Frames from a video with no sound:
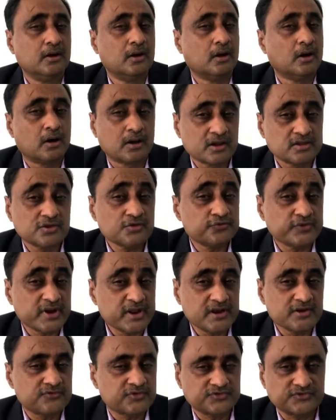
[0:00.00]
Another very
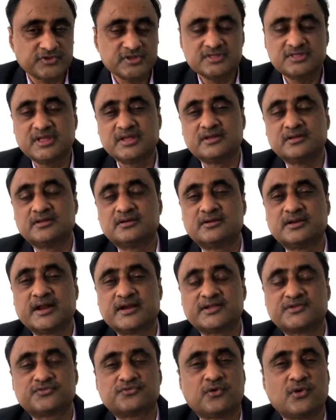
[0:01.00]
interesting thing that
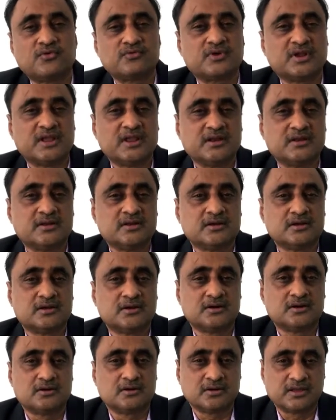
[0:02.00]
is found in
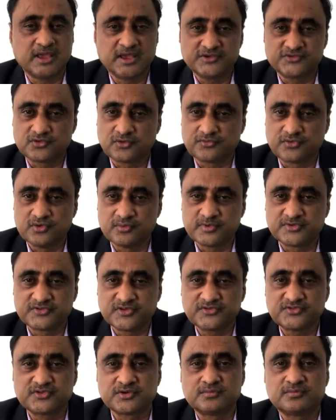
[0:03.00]
the case of human
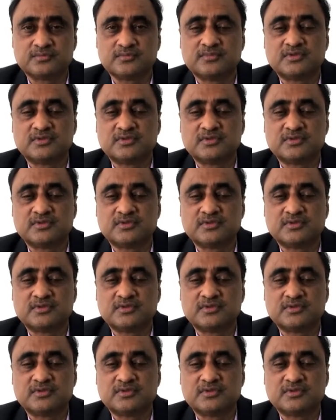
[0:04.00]
system,